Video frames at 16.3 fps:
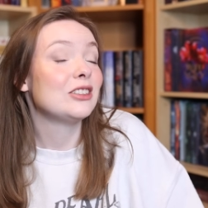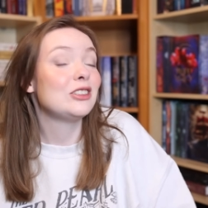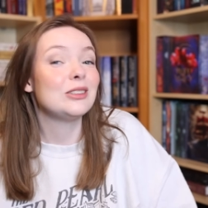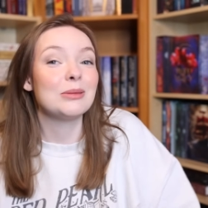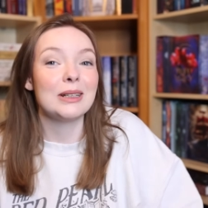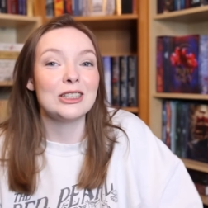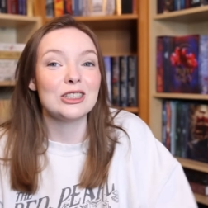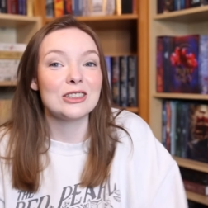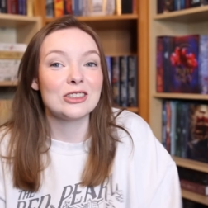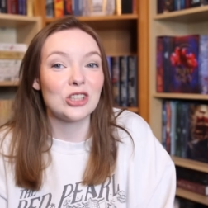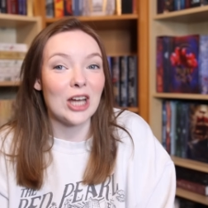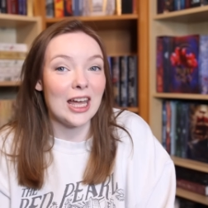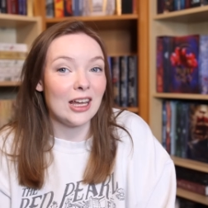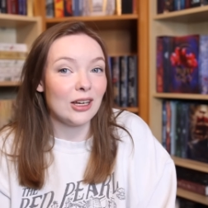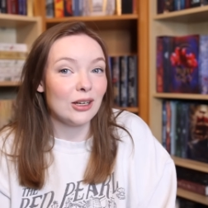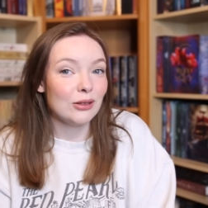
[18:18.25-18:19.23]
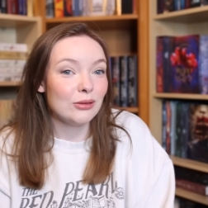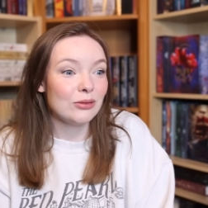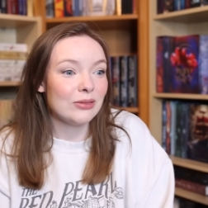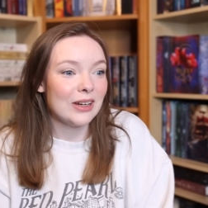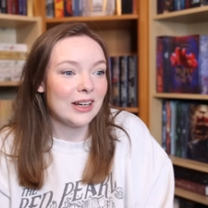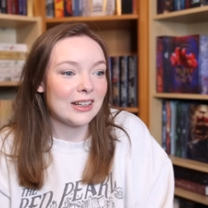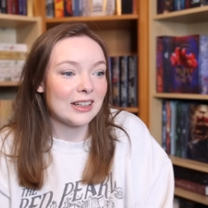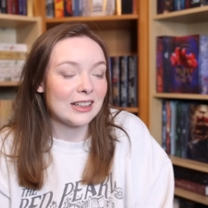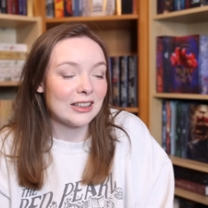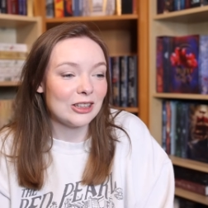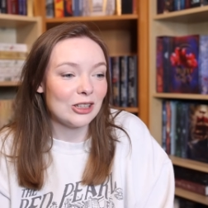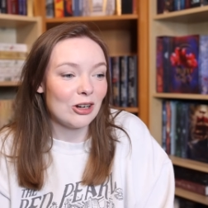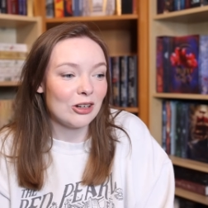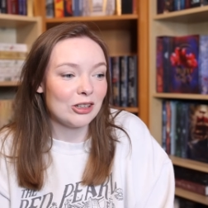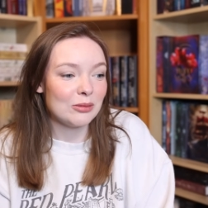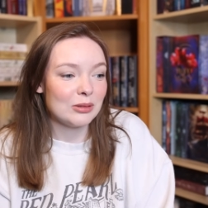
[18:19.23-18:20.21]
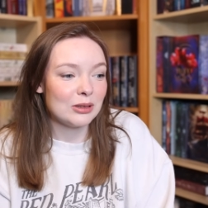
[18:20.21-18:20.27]
Do I just cave and I get the
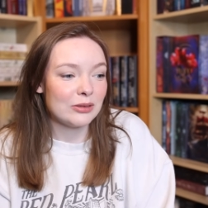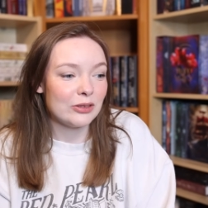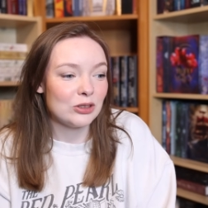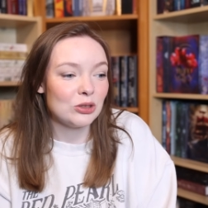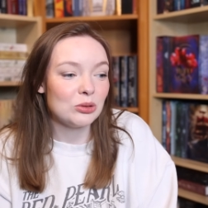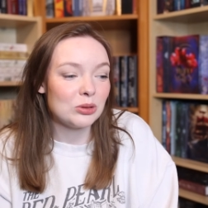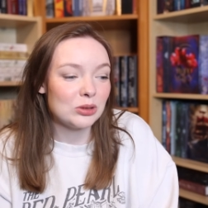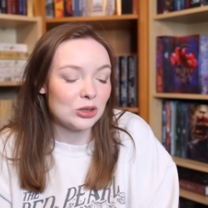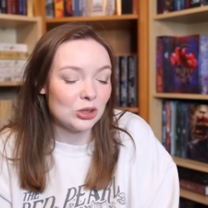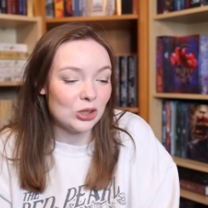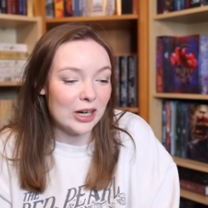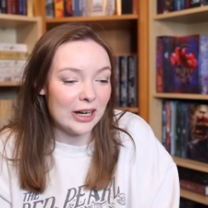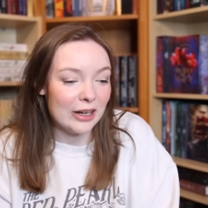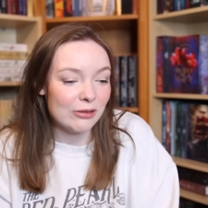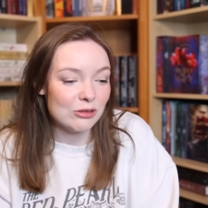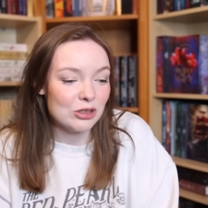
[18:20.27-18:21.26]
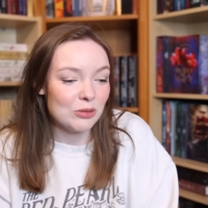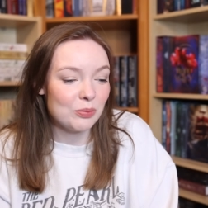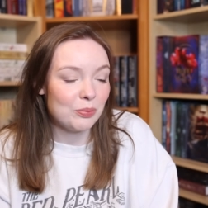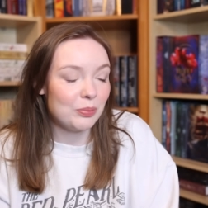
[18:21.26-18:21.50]
audiobook for Two Twisted Crowns